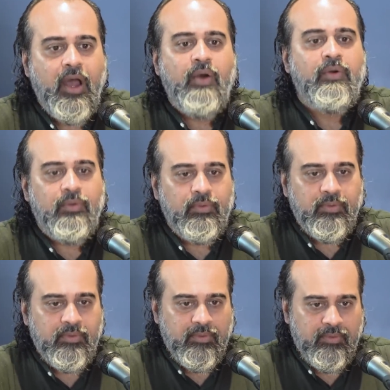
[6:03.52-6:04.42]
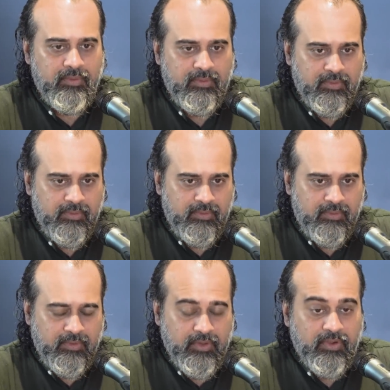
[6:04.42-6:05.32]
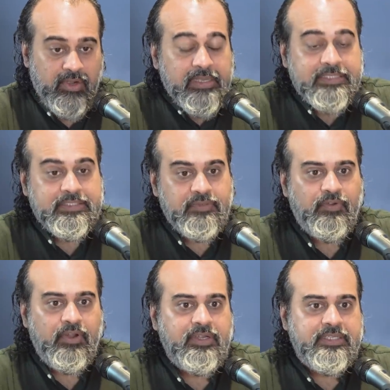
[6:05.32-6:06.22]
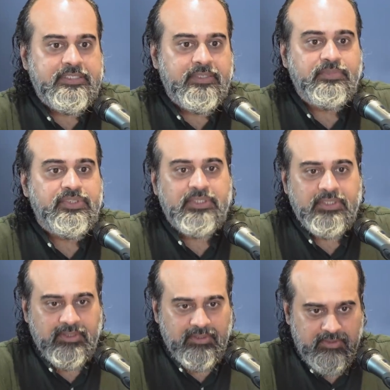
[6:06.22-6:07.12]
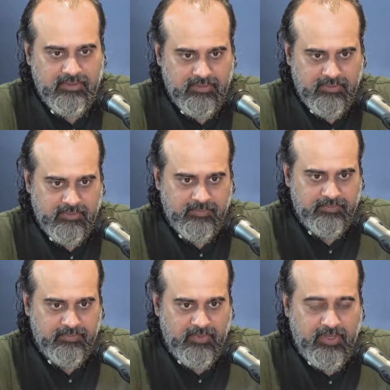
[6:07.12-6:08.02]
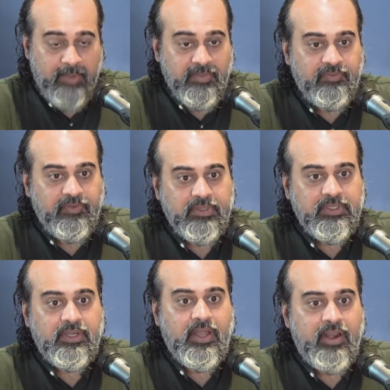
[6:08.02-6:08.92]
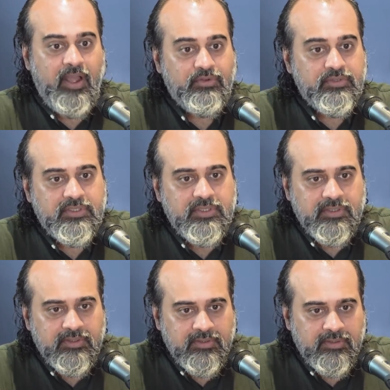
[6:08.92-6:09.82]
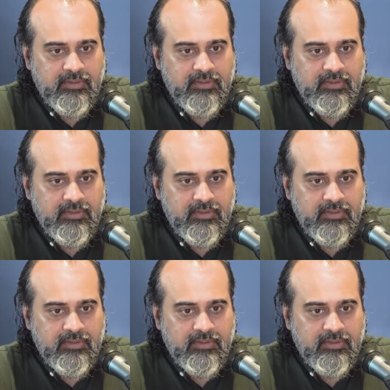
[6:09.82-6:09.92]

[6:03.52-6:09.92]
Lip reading: now your lust for consumption can be further aroused